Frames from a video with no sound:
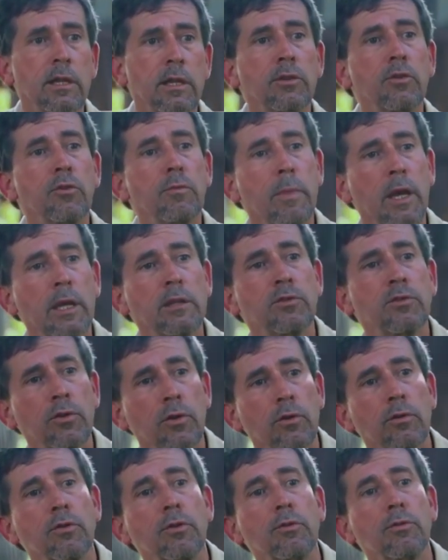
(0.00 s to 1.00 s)
and you made
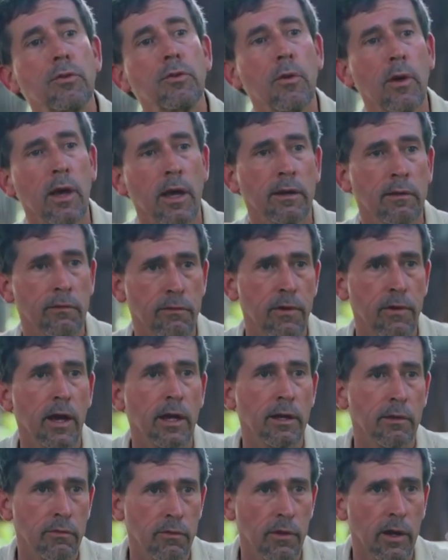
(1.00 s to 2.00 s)
sure you knew how to
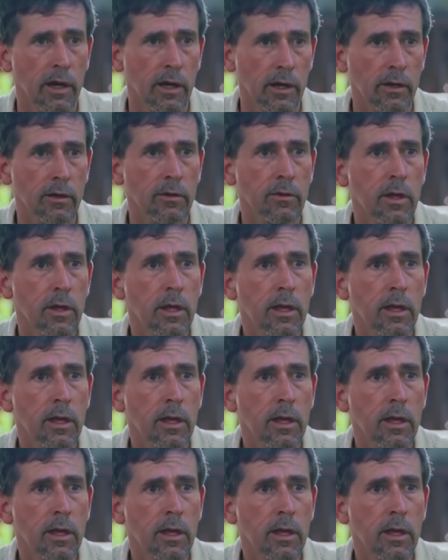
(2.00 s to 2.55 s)
fight a fire.